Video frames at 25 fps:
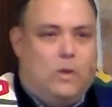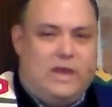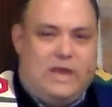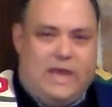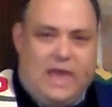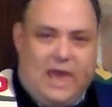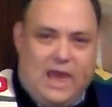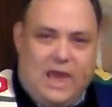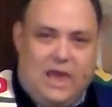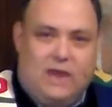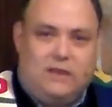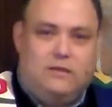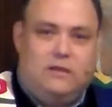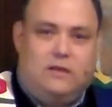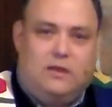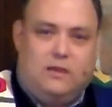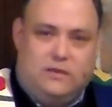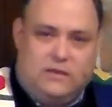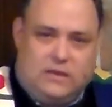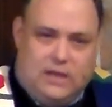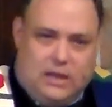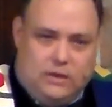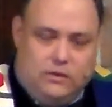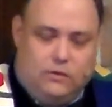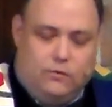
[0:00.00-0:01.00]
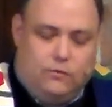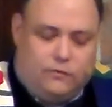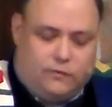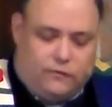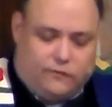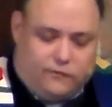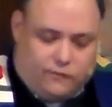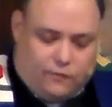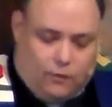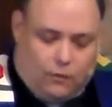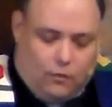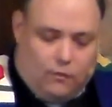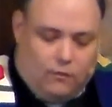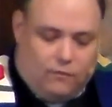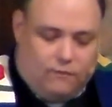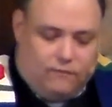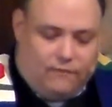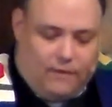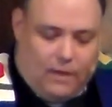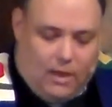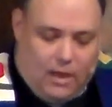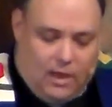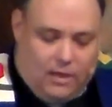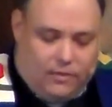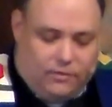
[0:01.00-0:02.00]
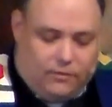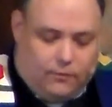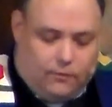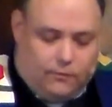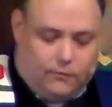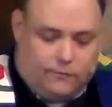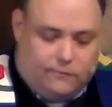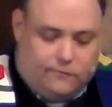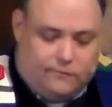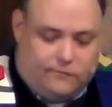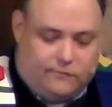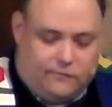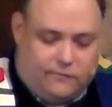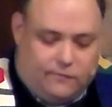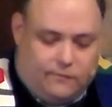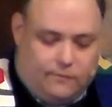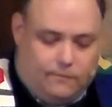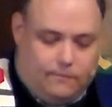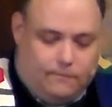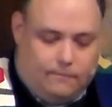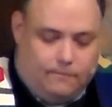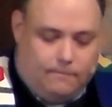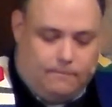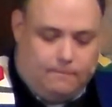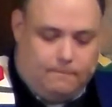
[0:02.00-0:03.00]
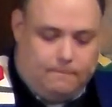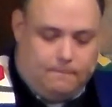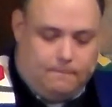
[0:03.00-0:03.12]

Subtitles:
we can continue to serve others